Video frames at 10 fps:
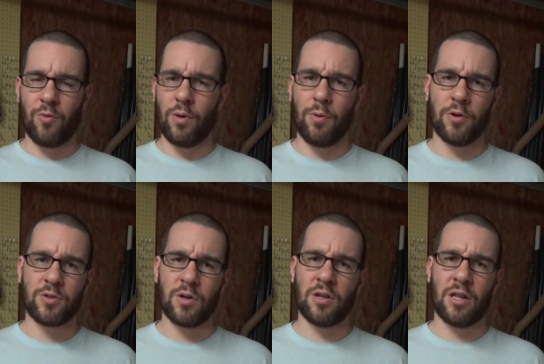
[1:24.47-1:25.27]

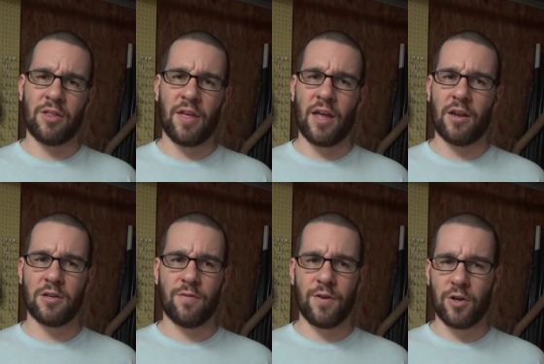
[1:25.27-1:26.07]
repost or anything like that. I
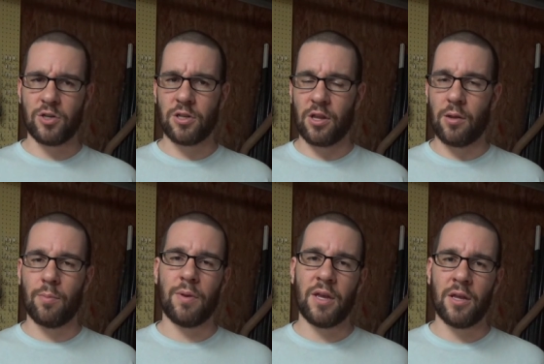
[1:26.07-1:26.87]
just figured just let
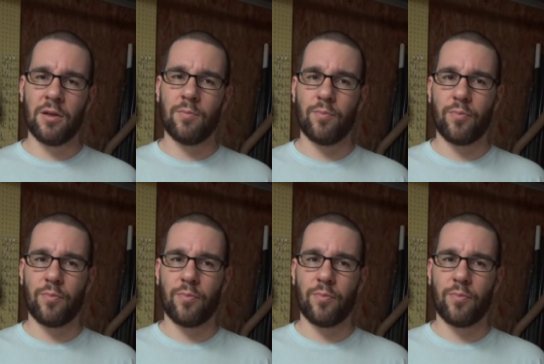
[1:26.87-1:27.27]
it be,